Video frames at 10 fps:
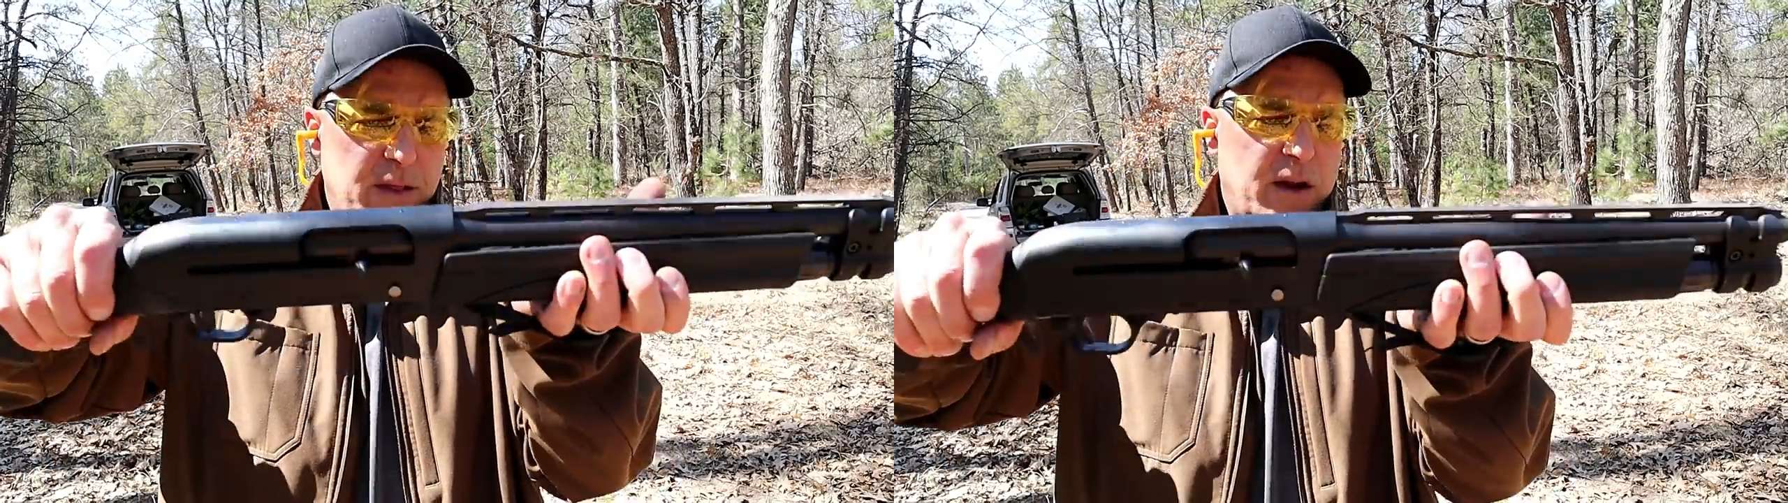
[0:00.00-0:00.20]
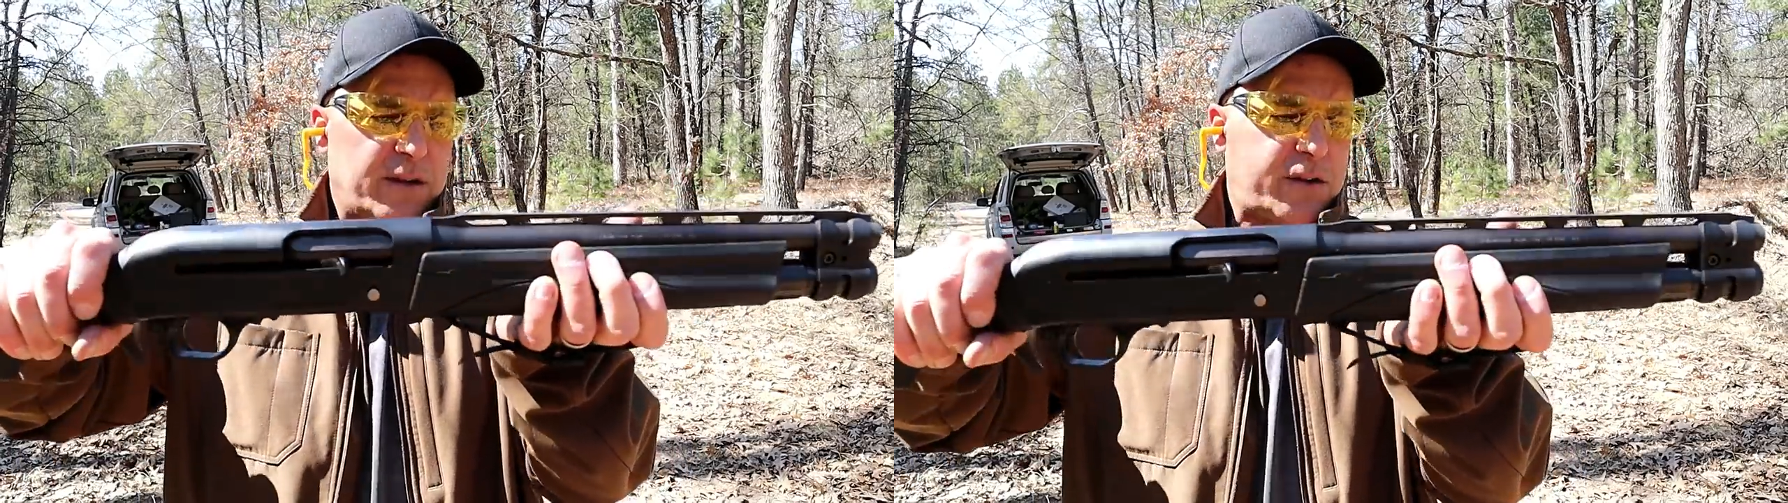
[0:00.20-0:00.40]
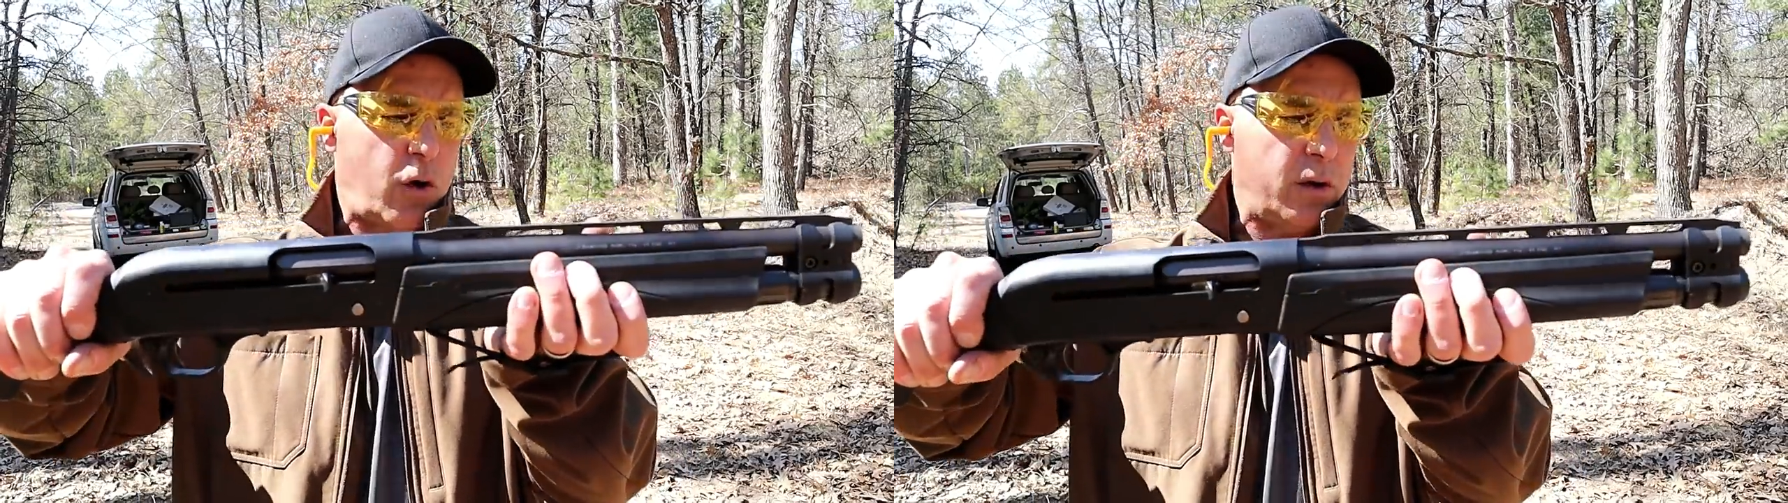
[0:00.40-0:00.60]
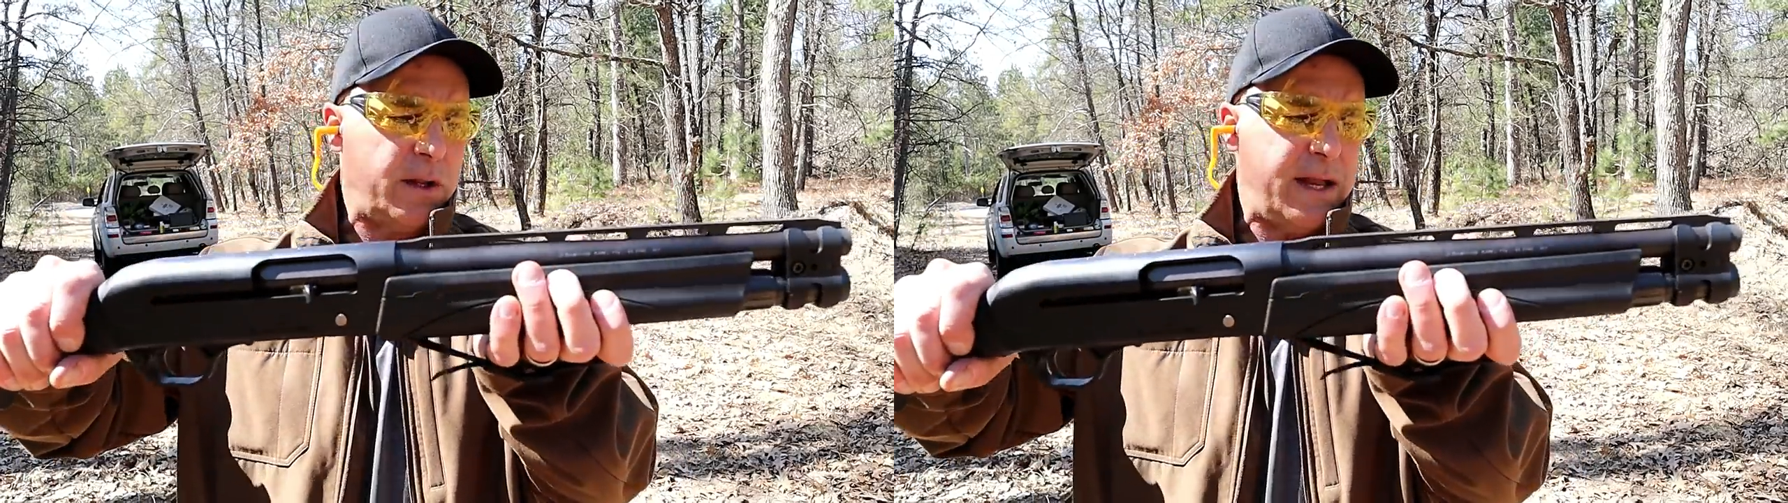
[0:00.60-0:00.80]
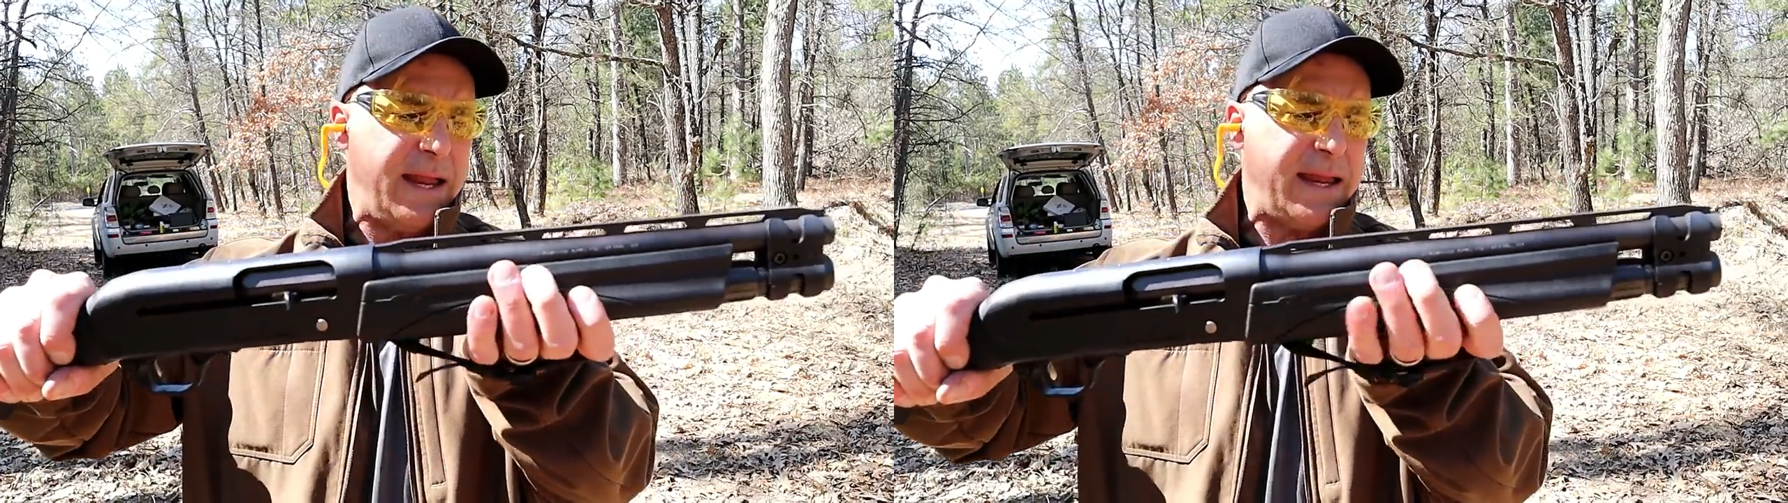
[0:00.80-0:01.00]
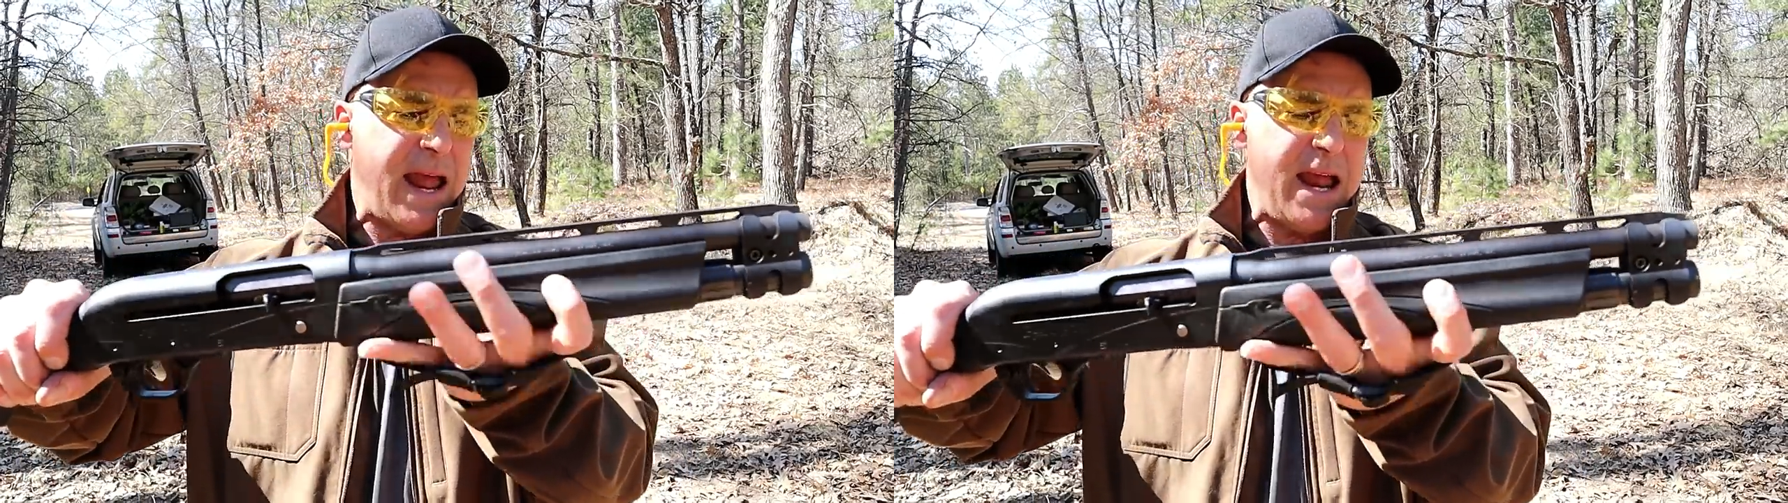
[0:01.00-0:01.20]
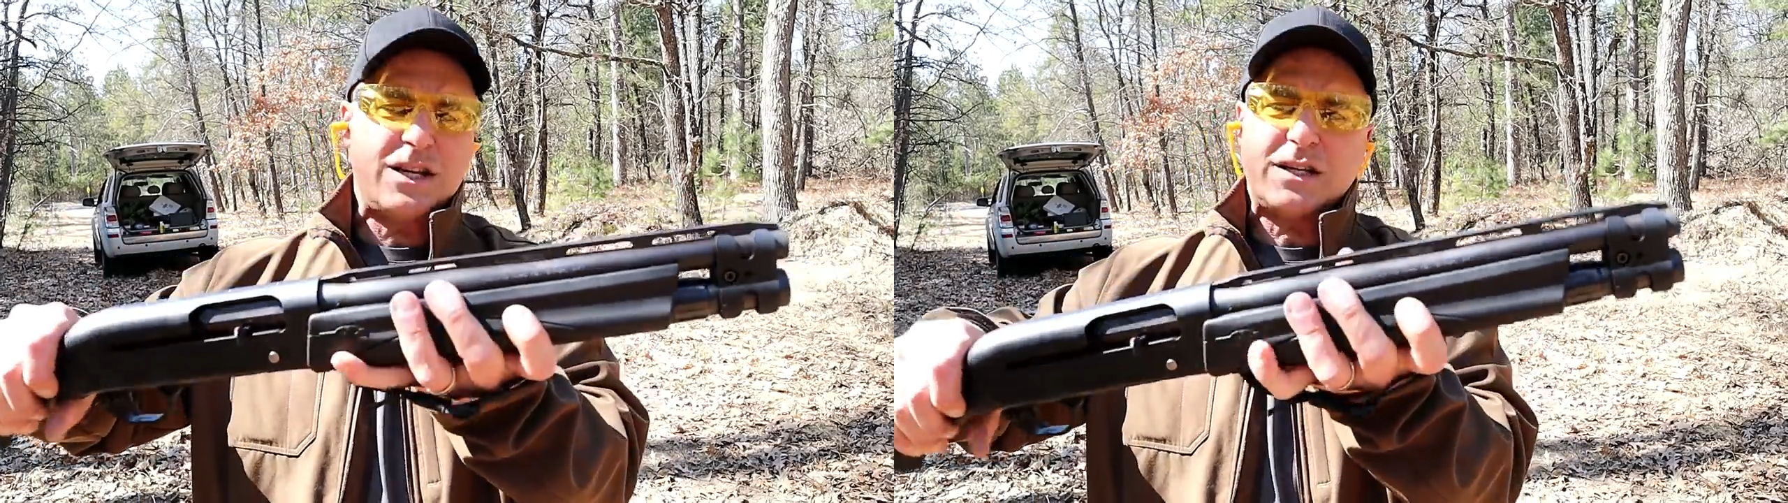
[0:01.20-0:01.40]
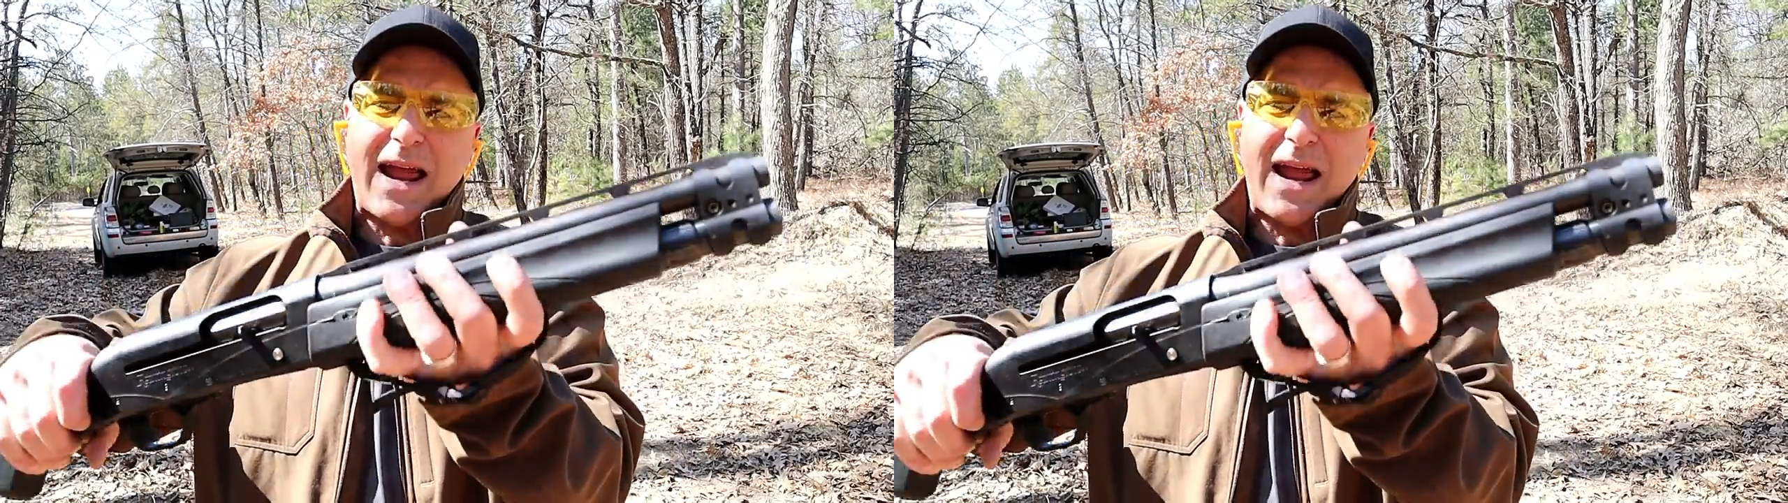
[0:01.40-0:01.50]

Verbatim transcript: that is currently engaged